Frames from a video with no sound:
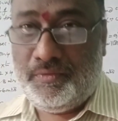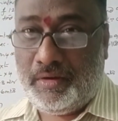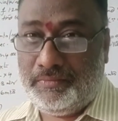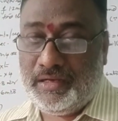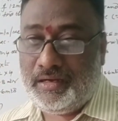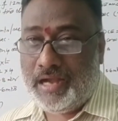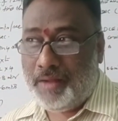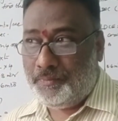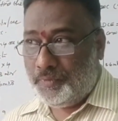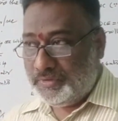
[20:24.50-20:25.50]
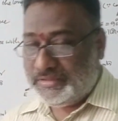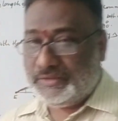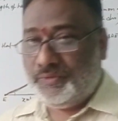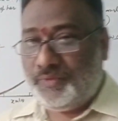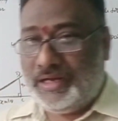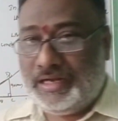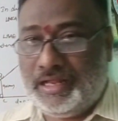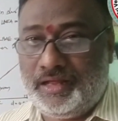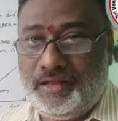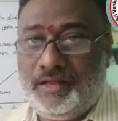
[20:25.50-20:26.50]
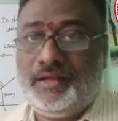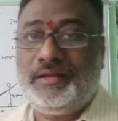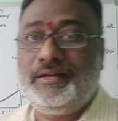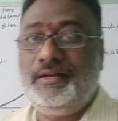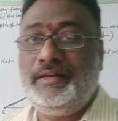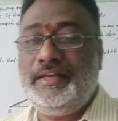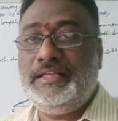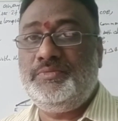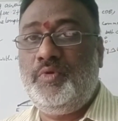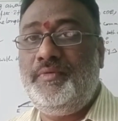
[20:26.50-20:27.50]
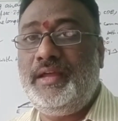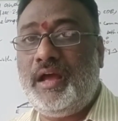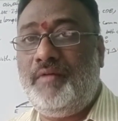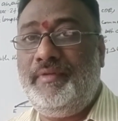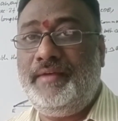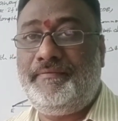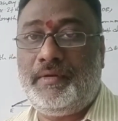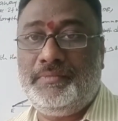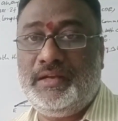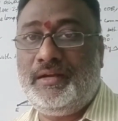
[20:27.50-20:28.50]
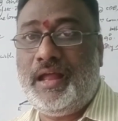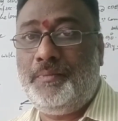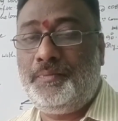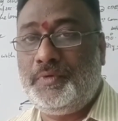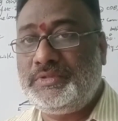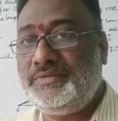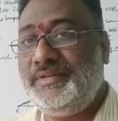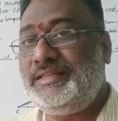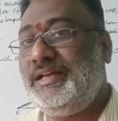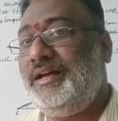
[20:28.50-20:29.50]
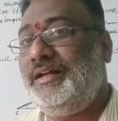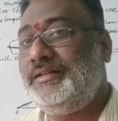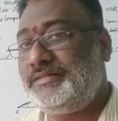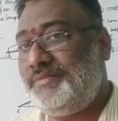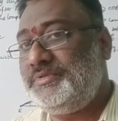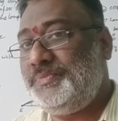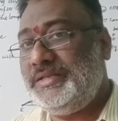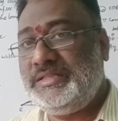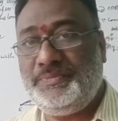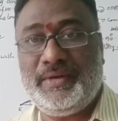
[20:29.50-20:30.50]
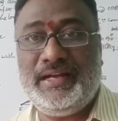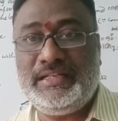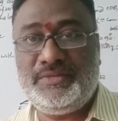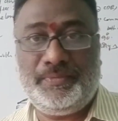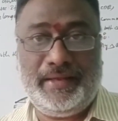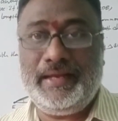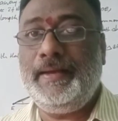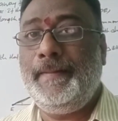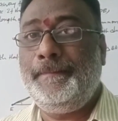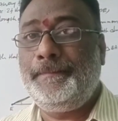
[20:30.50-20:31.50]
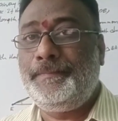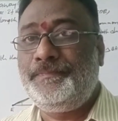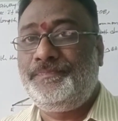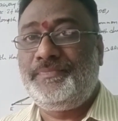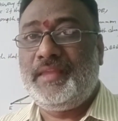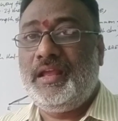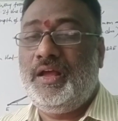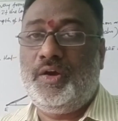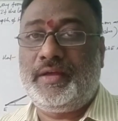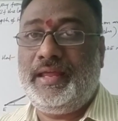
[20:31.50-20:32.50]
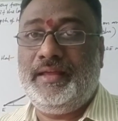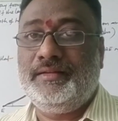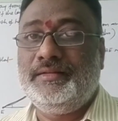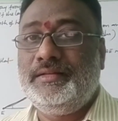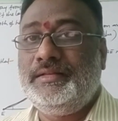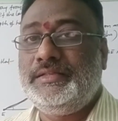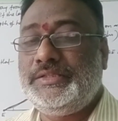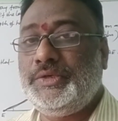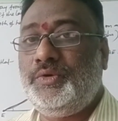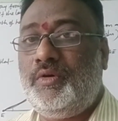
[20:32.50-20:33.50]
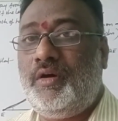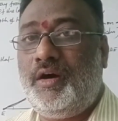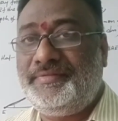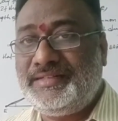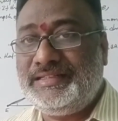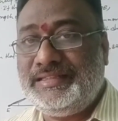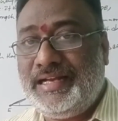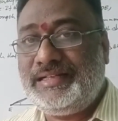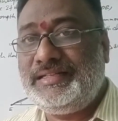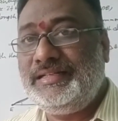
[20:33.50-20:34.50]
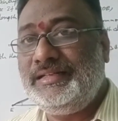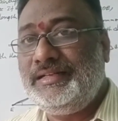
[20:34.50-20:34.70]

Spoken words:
From that lamp post, one girl is moving away from that lamp post with some specified speed. Okay, so after that